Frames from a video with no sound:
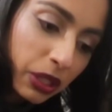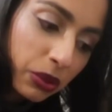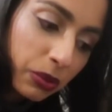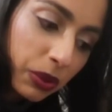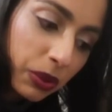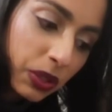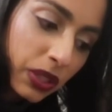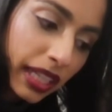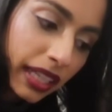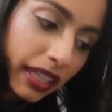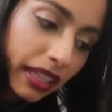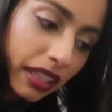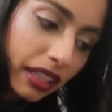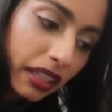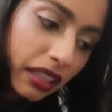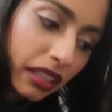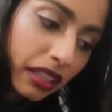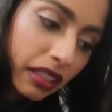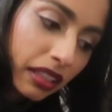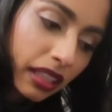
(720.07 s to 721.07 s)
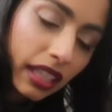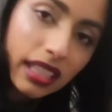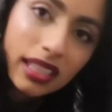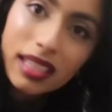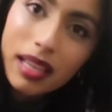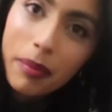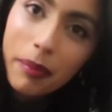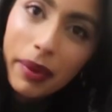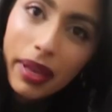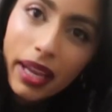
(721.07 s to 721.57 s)
new Bottega, the
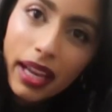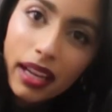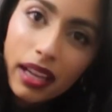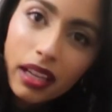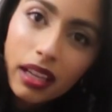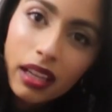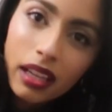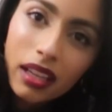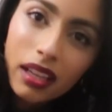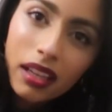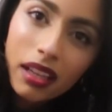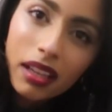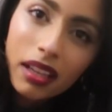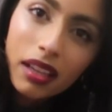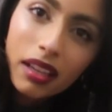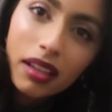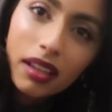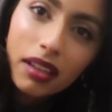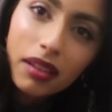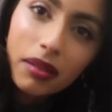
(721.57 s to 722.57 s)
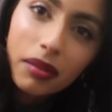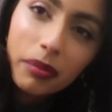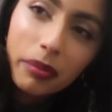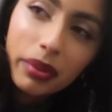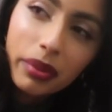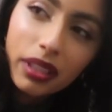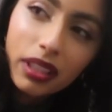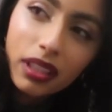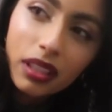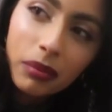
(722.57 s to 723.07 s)
cassette bag,
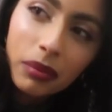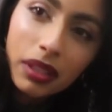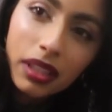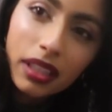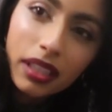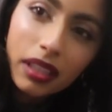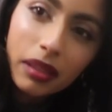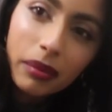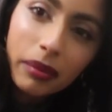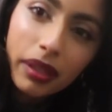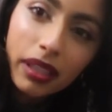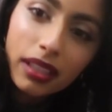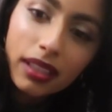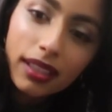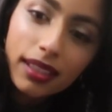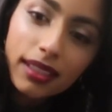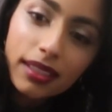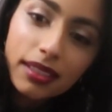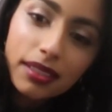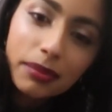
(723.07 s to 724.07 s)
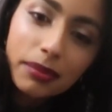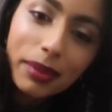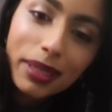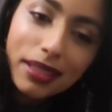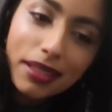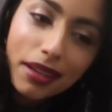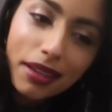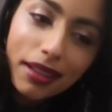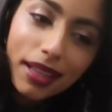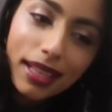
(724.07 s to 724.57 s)
but let me think about it, because my
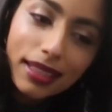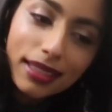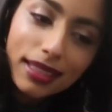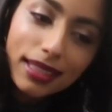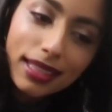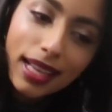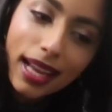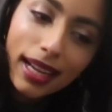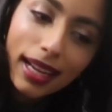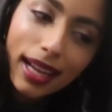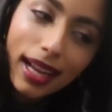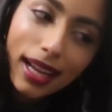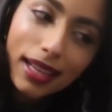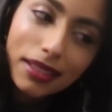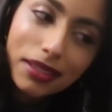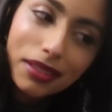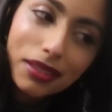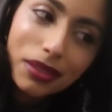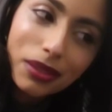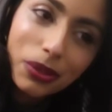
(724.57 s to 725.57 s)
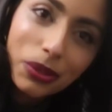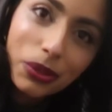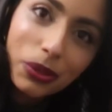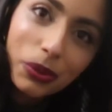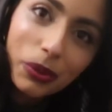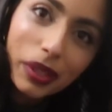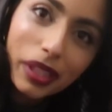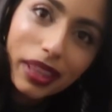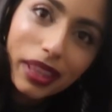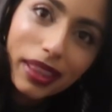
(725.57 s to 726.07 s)
sunglasses hack has to
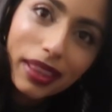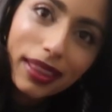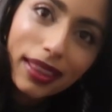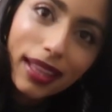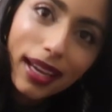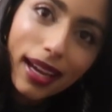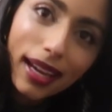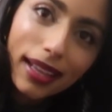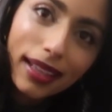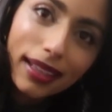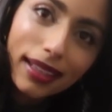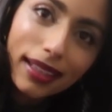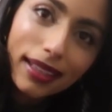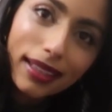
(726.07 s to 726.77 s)
do with that.